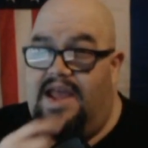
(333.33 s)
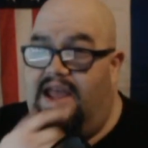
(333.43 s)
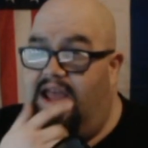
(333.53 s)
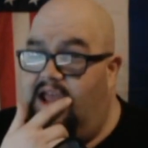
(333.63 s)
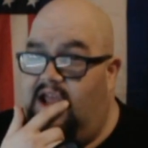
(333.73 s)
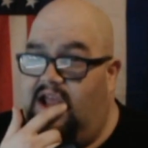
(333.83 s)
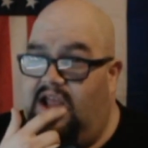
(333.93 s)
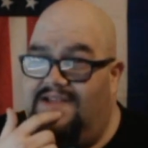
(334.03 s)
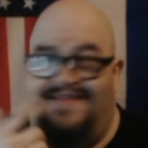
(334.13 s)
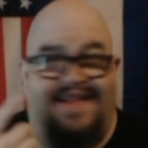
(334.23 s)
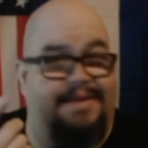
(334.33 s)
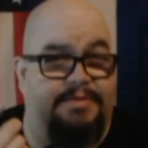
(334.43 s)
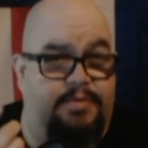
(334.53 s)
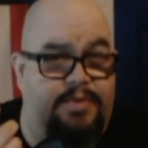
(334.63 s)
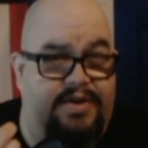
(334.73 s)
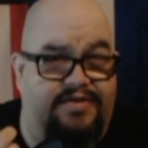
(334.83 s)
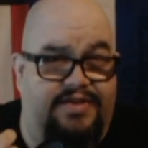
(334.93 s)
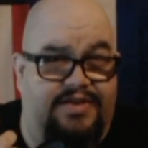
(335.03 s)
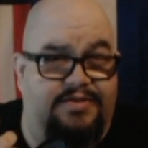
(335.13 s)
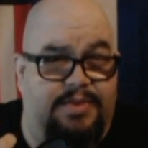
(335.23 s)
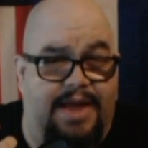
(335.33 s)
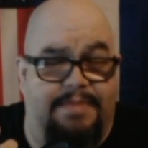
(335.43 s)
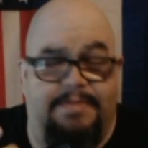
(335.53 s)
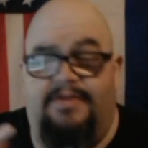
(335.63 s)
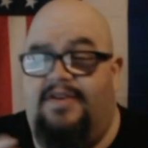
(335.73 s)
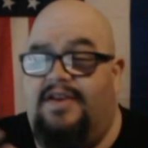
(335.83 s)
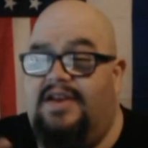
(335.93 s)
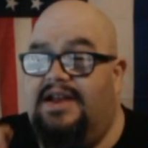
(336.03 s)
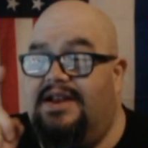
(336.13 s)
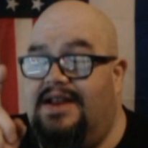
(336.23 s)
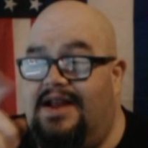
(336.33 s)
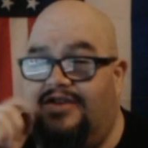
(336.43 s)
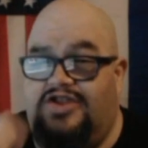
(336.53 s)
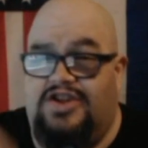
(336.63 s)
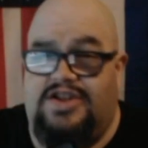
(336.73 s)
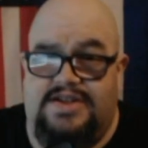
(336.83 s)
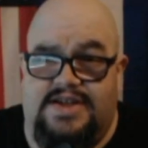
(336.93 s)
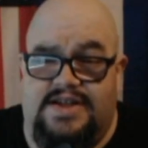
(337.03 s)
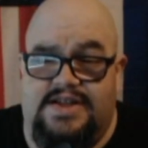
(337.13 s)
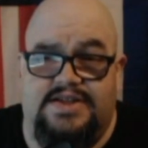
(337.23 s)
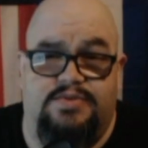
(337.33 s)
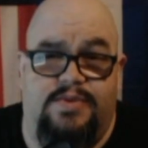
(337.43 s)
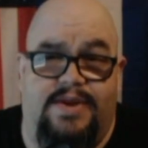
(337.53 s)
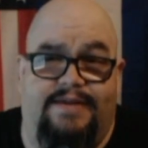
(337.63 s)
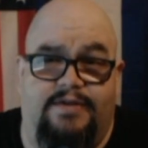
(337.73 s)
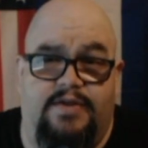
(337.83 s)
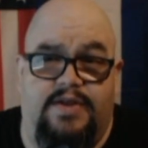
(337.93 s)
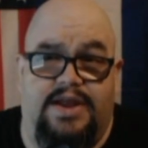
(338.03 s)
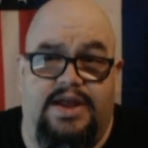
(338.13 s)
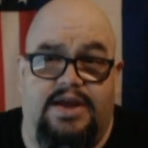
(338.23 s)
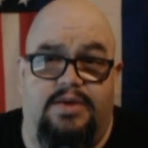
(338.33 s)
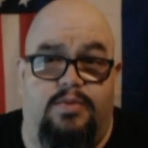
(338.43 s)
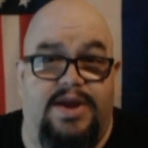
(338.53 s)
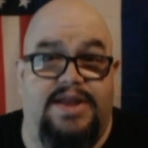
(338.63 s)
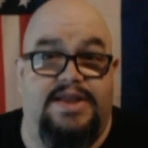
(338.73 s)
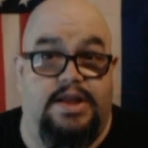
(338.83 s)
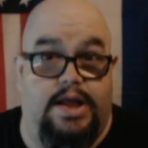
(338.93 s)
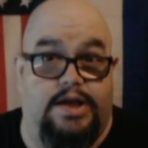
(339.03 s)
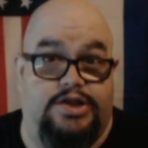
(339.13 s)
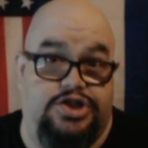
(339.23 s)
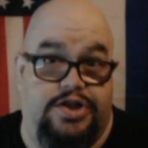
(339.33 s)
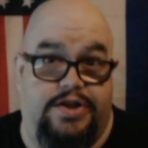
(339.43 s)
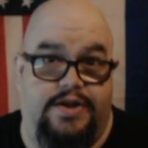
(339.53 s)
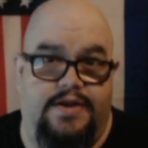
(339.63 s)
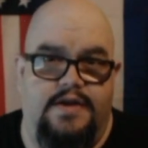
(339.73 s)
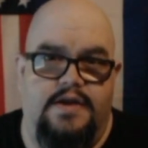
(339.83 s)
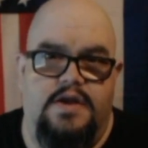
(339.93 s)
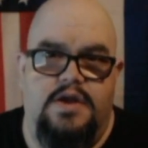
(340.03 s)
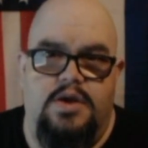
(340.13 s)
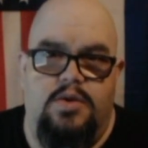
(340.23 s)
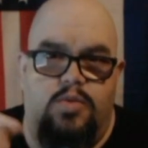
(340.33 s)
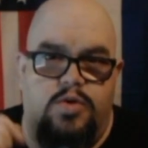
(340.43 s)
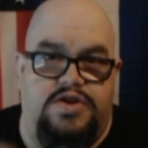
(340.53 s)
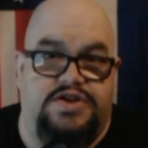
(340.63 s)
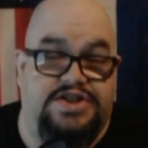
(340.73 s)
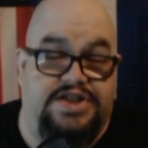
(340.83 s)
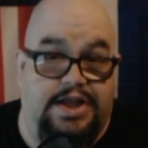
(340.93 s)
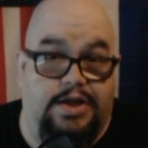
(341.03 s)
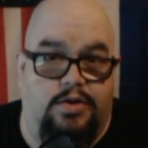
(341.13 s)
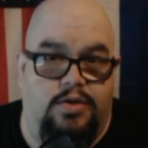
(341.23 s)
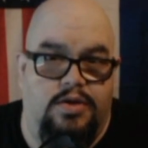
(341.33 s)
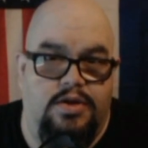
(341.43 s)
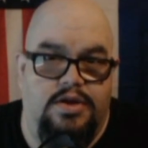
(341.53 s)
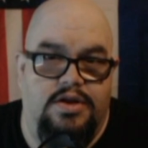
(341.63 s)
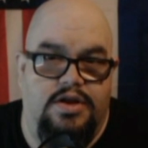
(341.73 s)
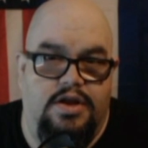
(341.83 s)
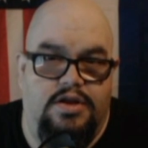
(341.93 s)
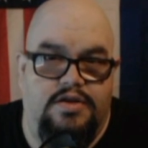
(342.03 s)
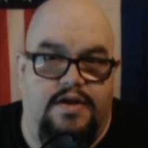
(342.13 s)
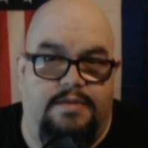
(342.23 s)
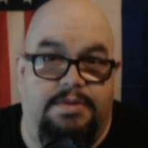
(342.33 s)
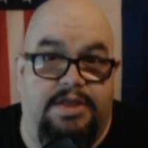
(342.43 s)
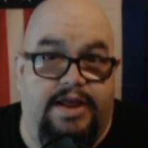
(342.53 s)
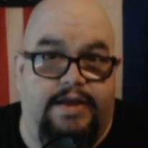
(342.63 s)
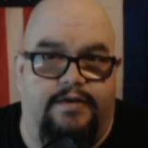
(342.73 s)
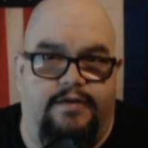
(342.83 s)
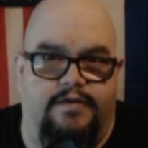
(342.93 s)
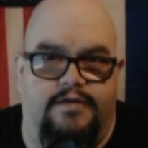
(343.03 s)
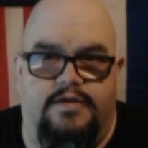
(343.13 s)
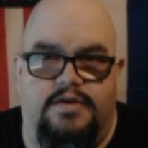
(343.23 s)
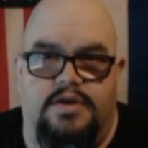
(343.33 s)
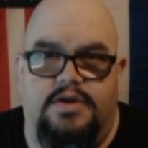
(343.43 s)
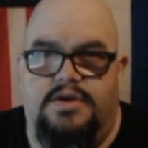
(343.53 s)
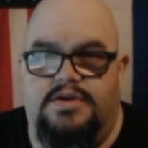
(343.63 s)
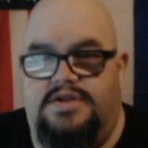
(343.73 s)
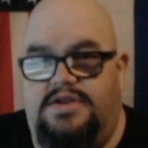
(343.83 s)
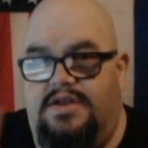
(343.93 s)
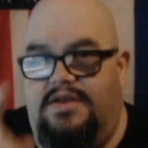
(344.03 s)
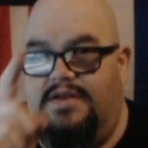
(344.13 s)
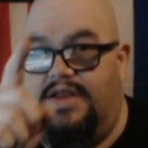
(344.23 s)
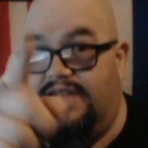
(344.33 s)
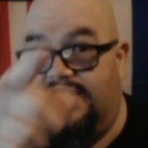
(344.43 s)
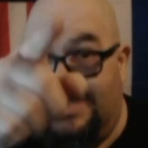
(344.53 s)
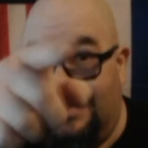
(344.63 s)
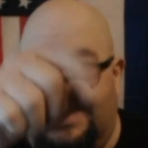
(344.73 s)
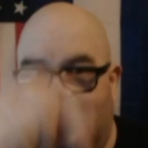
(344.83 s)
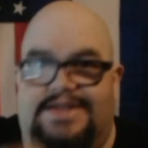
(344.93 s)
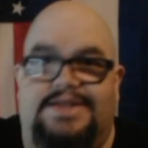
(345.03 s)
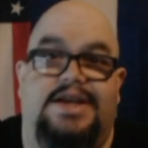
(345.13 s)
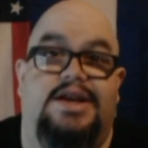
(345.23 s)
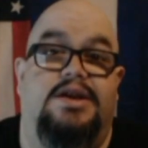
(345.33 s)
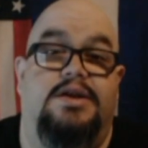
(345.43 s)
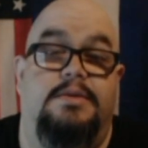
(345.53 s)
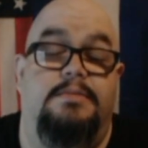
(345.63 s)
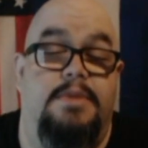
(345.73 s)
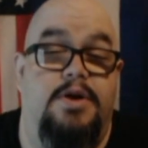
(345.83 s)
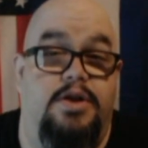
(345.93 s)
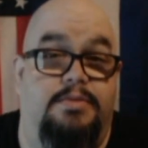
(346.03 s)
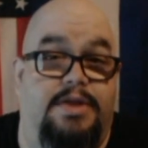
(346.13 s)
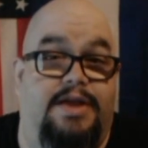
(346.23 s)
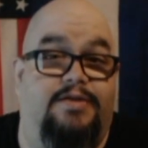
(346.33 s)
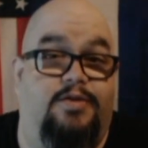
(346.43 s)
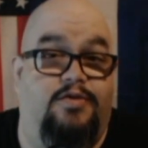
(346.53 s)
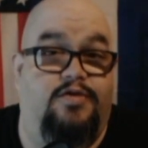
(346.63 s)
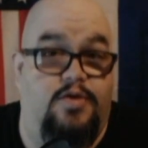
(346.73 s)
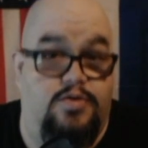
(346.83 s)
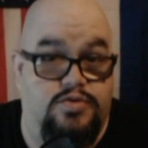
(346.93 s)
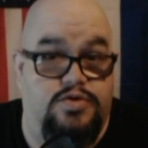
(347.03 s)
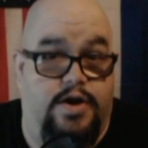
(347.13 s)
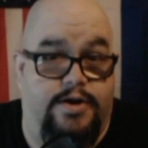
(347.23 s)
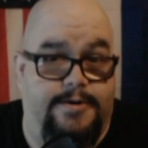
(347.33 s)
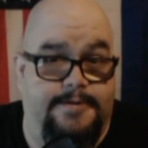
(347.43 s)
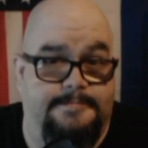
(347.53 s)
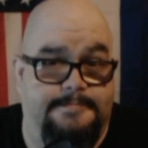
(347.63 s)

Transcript: And slap on the wrist, that's what happens. Now, check this out. This is right after the rigged election where the steal took place. This is Mayor de Blasio's own daughter.